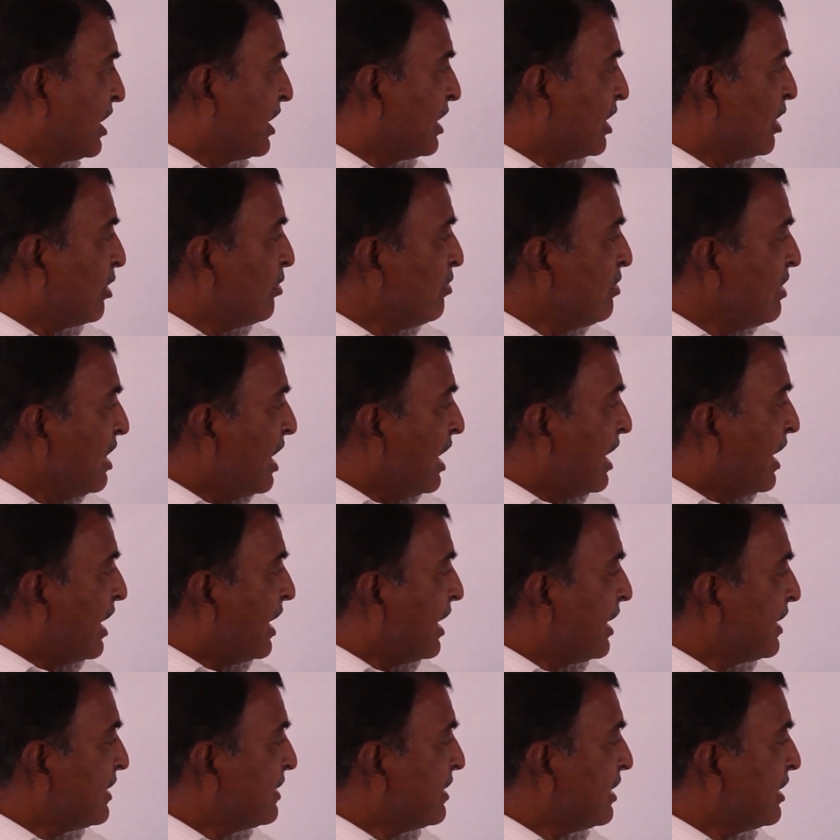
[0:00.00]
Now,
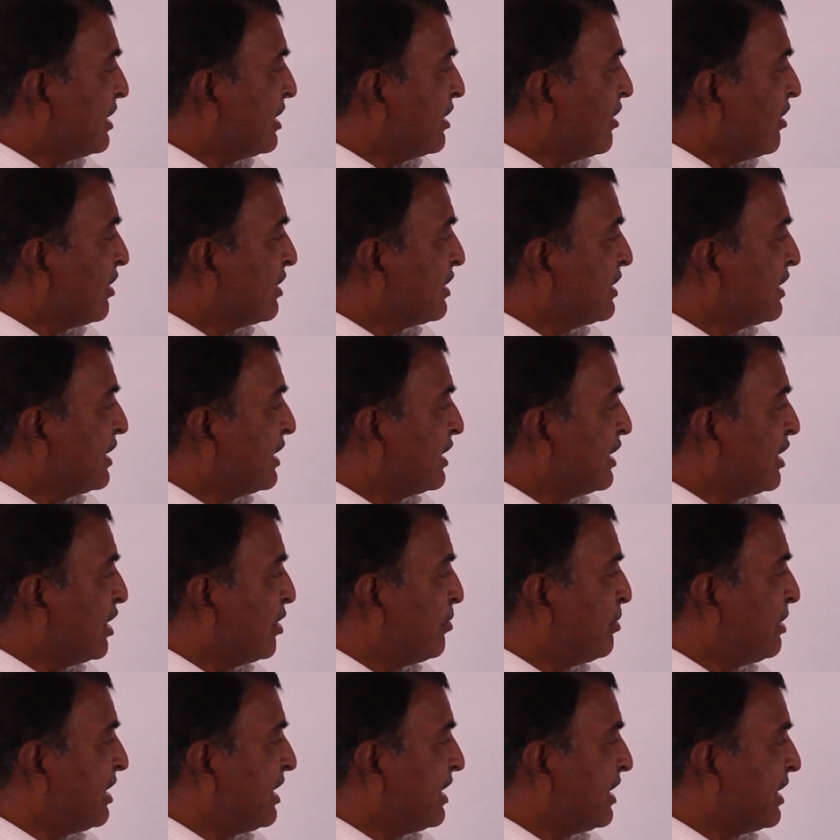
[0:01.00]
as the
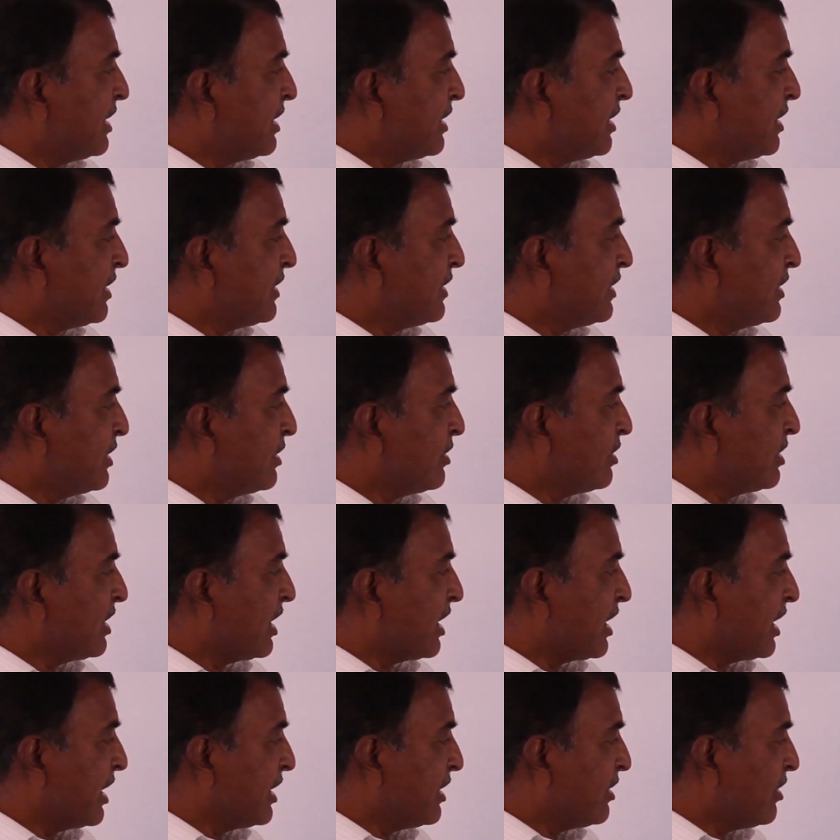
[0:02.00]
deoxygenated blood enters into the
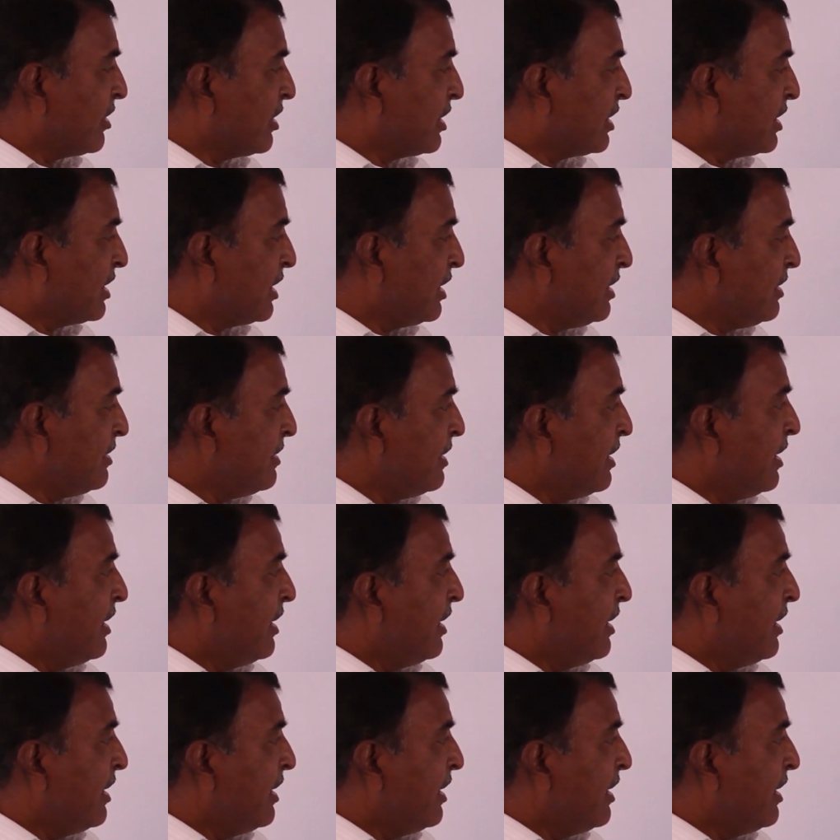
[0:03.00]
right auricle,